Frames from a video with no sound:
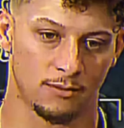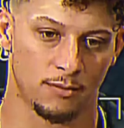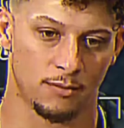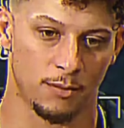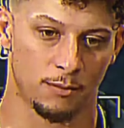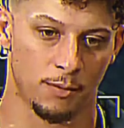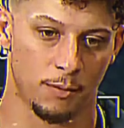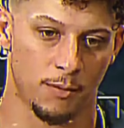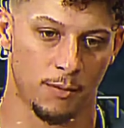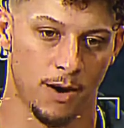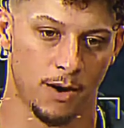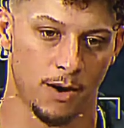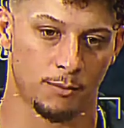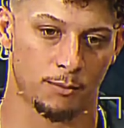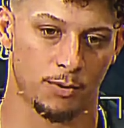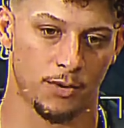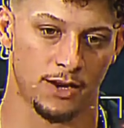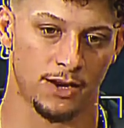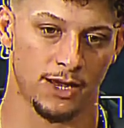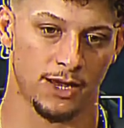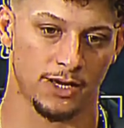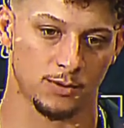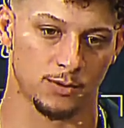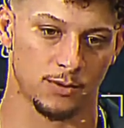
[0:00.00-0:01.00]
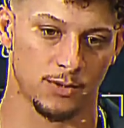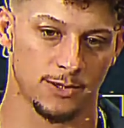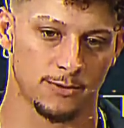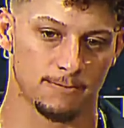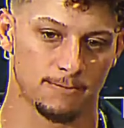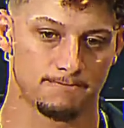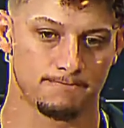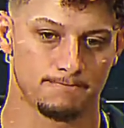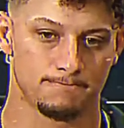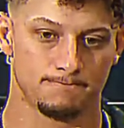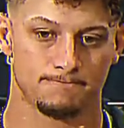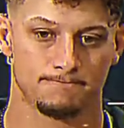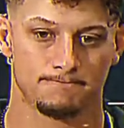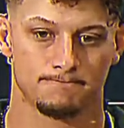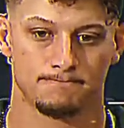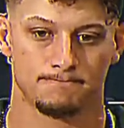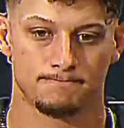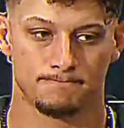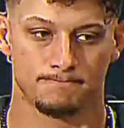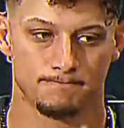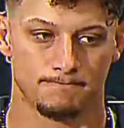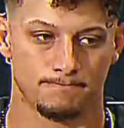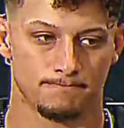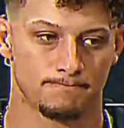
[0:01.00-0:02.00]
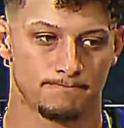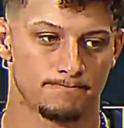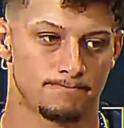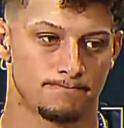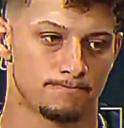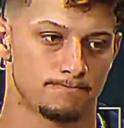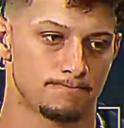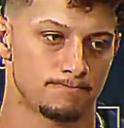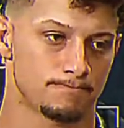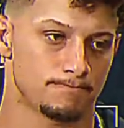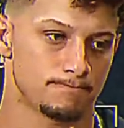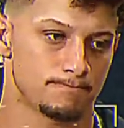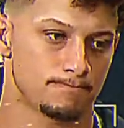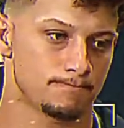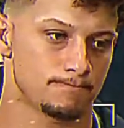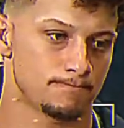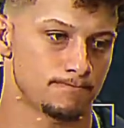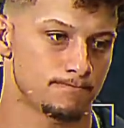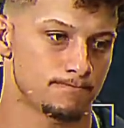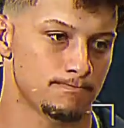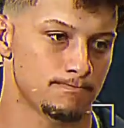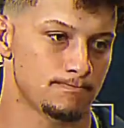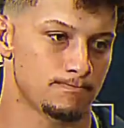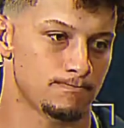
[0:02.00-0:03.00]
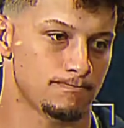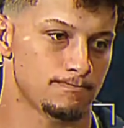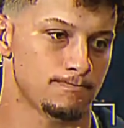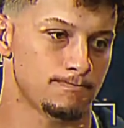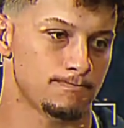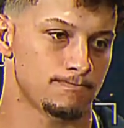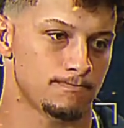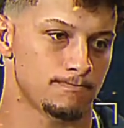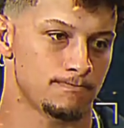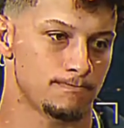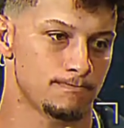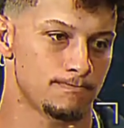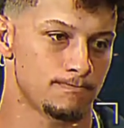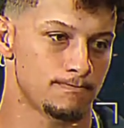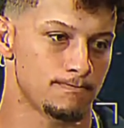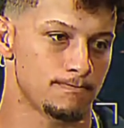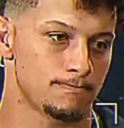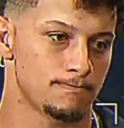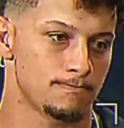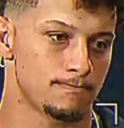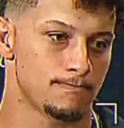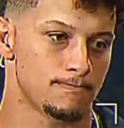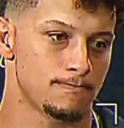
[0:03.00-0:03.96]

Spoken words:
or does he have the potential to actually make an impact on this roster?